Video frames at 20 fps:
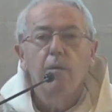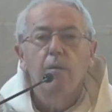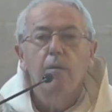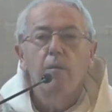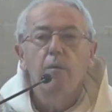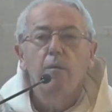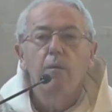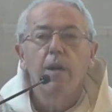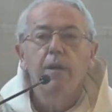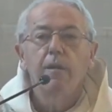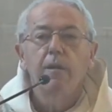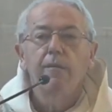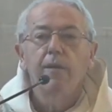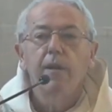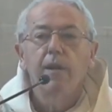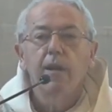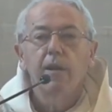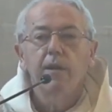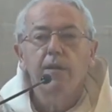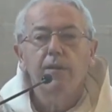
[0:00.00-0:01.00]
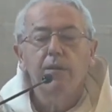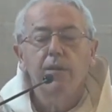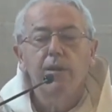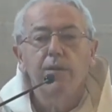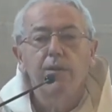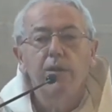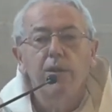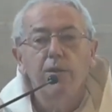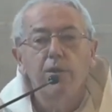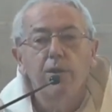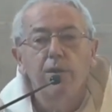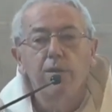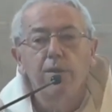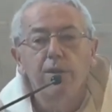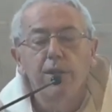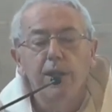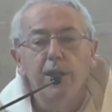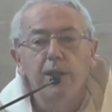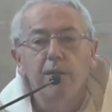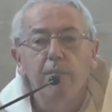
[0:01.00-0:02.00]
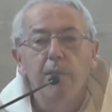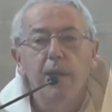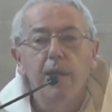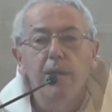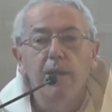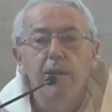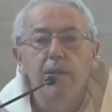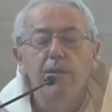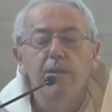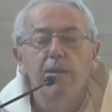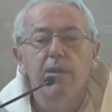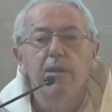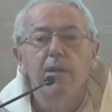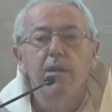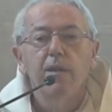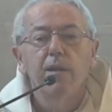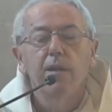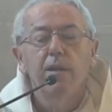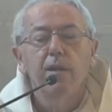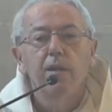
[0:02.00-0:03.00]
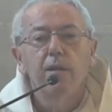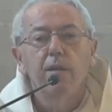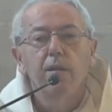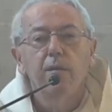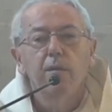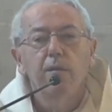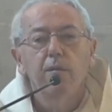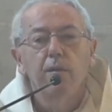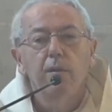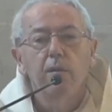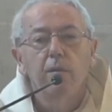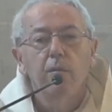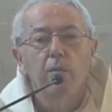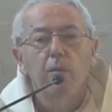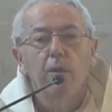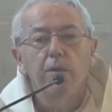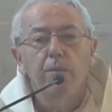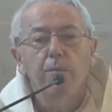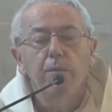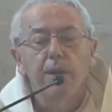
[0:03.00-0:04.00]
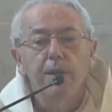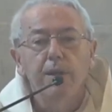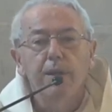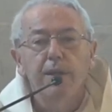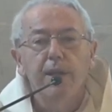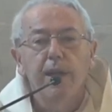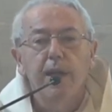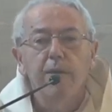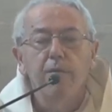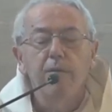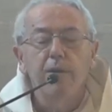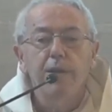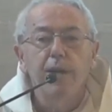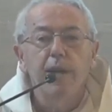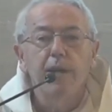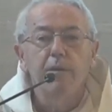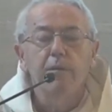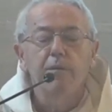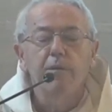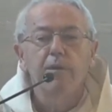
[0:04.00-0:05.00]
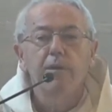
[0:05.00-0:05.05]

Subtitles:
one of the last decisions he had made was being carried out.